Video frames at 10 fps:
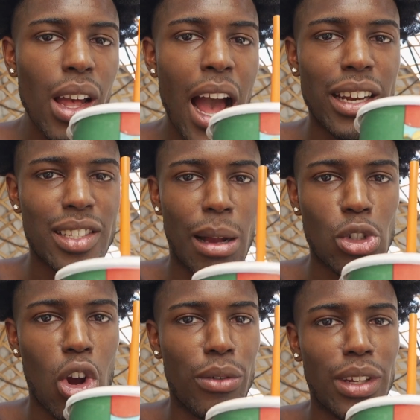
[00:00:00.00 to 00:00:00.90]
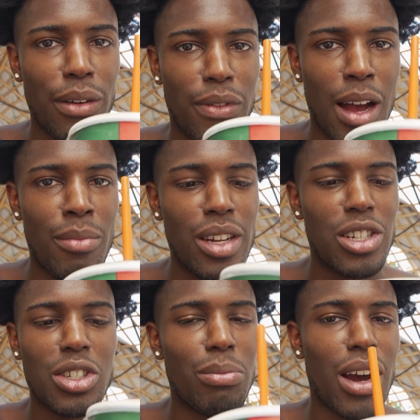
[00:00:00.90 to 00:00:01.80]
I had to stop talking for like five minutes
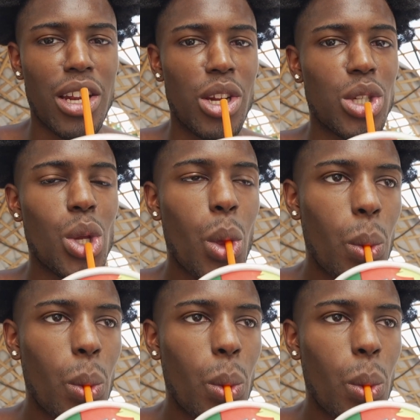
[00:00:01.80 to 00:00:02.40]
just to body this.